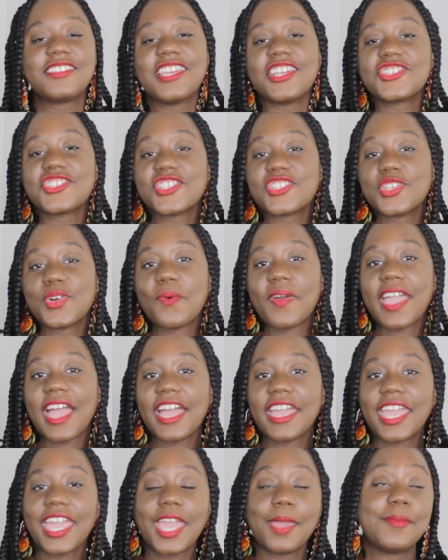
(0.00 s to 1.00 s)
That's just the way
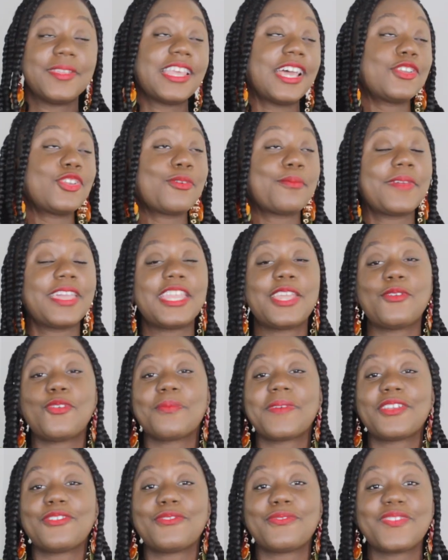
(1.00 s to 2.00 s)
I am. And I know many
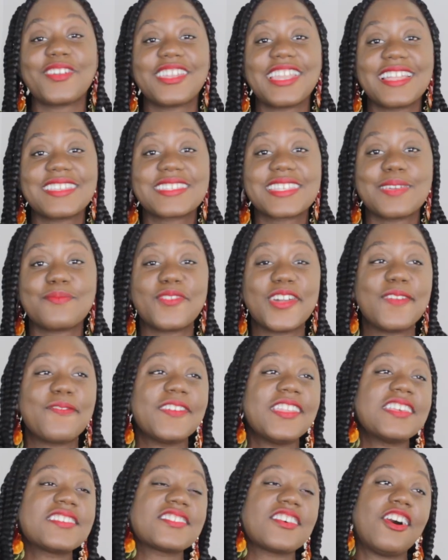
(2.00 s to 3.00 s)
women who feel that same way. If
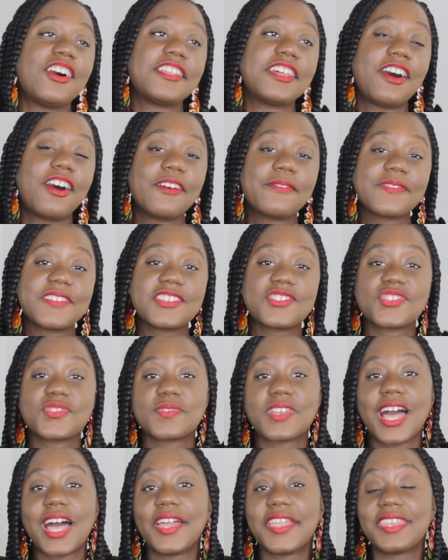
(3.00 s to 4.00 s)
it is on
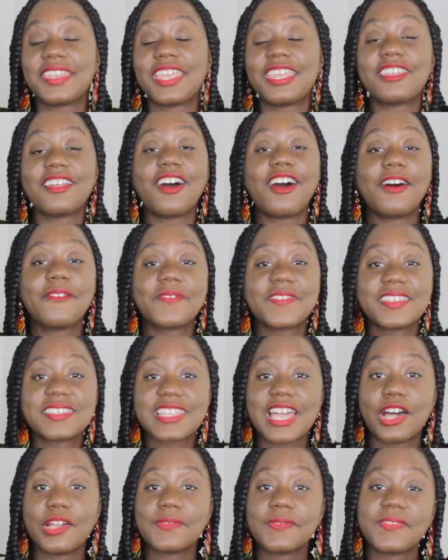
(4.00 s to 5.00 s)
office, an office
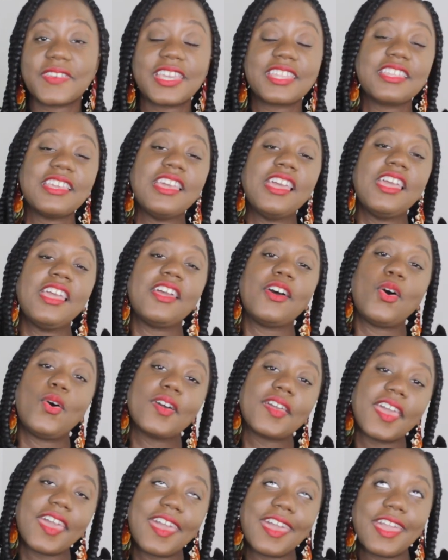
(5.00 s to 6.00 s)
outfit,
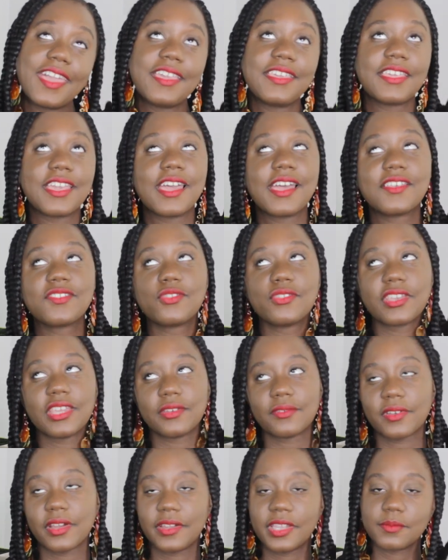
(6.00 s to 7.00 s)
okay, yes, you
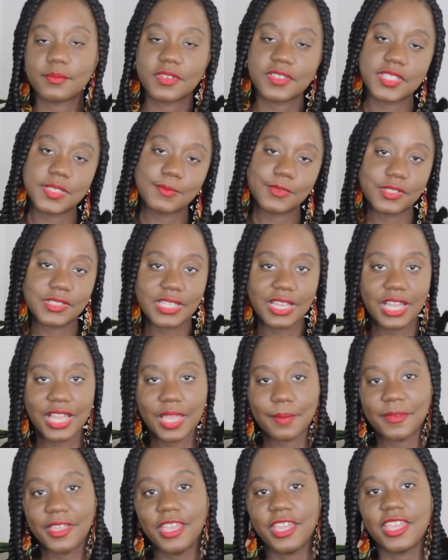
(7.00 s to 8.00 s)
can wear it multiple
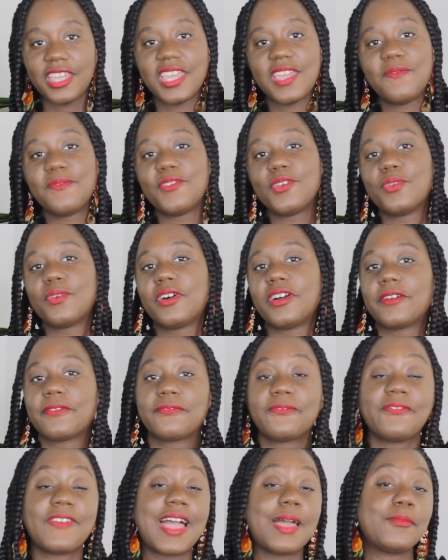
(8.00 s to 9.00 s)
times. If you are
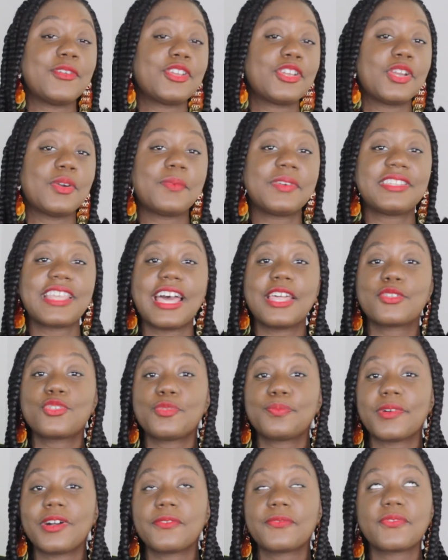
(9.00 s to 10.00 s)
familiar with that
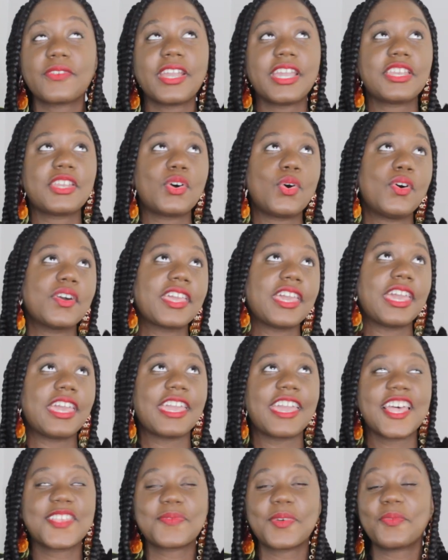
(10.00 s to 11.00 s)
group of friends, okay,
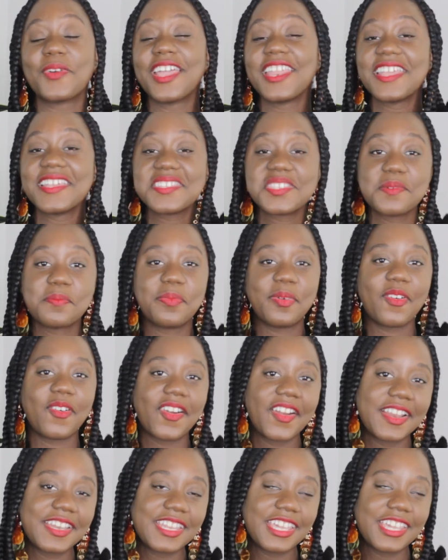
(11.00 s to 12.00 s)
yes. But when it's a
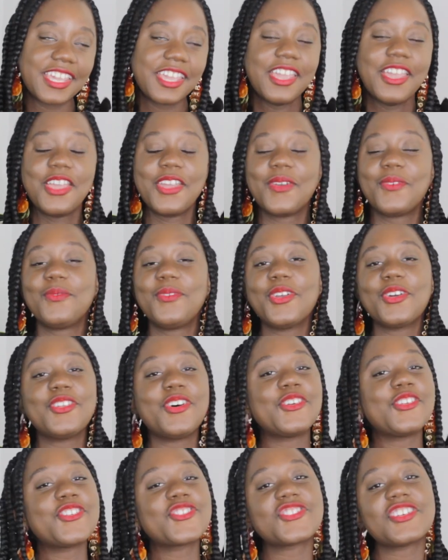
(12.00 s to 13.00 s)
party, you
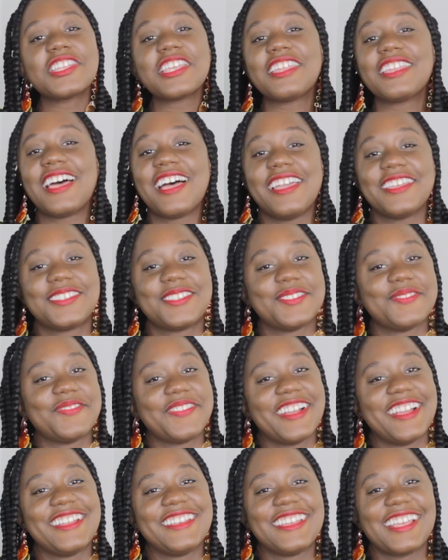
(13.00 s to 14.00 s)
don't usually like to
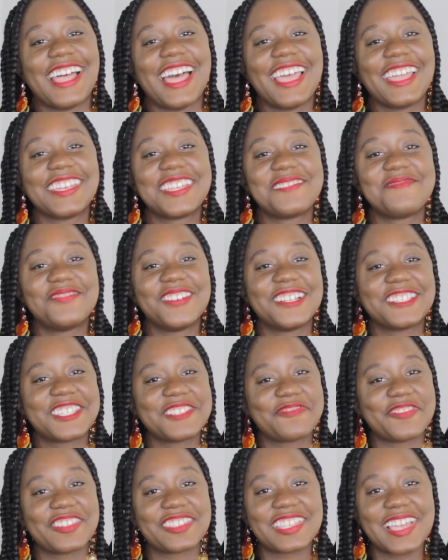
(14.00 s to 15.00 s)
wear the item
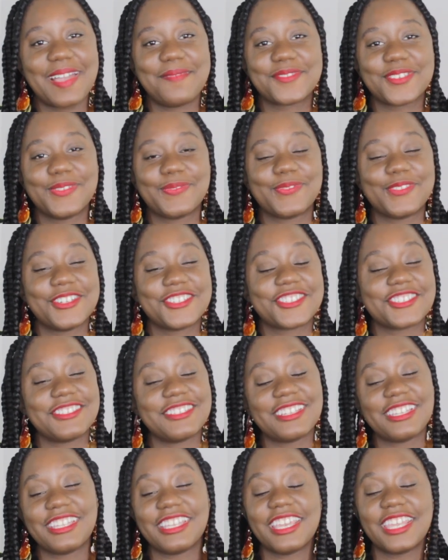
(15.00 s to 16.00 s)
multiple times,
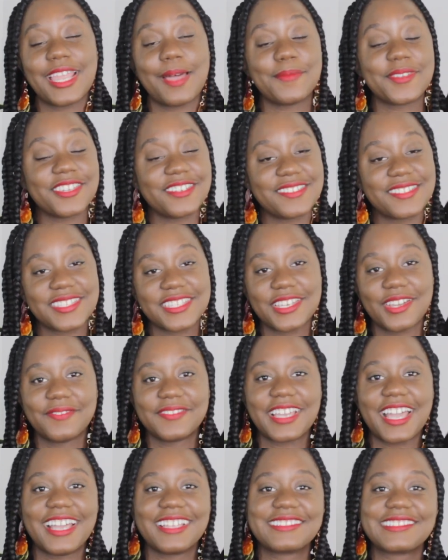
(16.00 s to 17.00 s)
unfortunately, and I'm guilty of
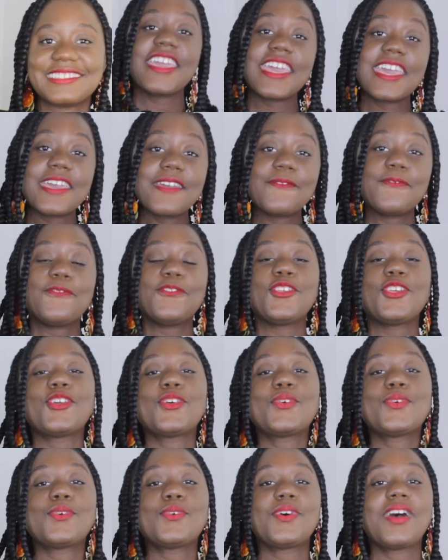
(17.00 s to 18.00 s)
that. If
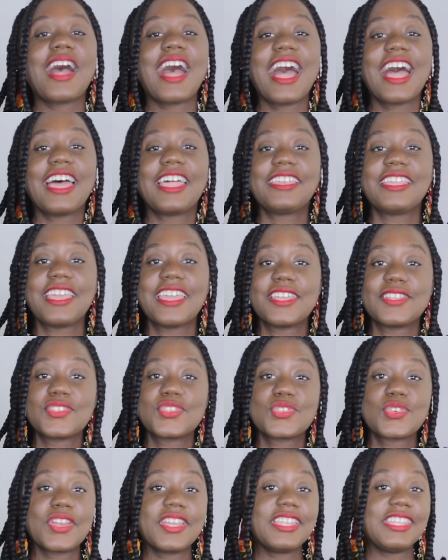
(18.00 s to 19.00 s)
you had
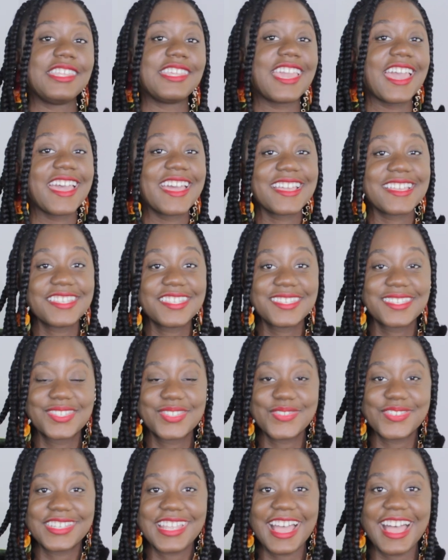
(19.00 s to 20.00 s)
answered yes
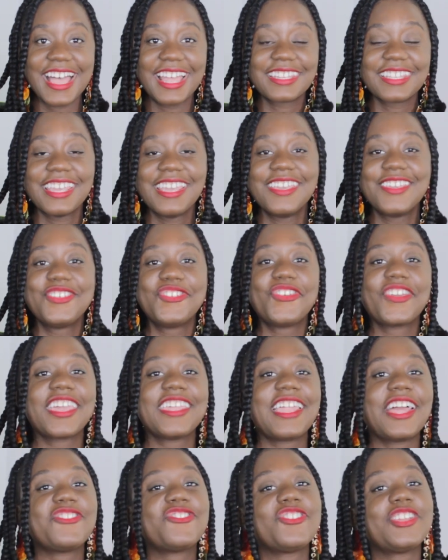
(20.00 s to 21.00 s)
to that, you
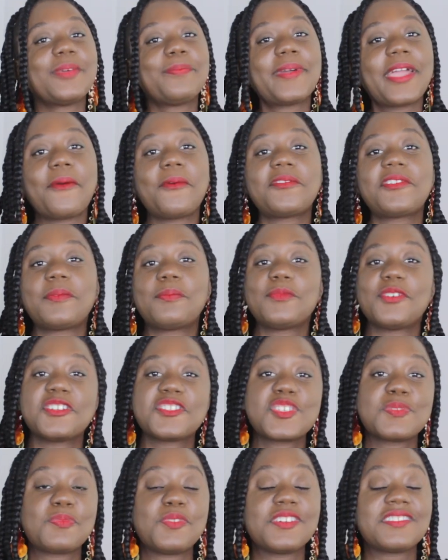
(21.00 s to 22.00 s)
can actually pair with it
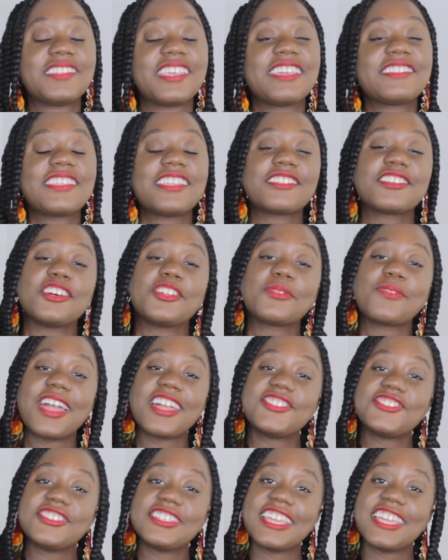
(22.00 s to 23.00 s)
multiple things, then
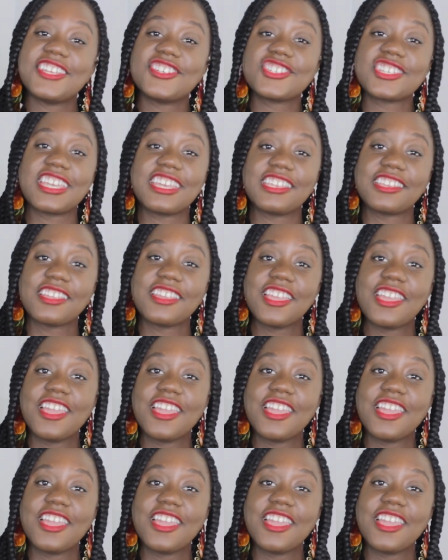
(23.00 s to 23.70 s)
congratulations.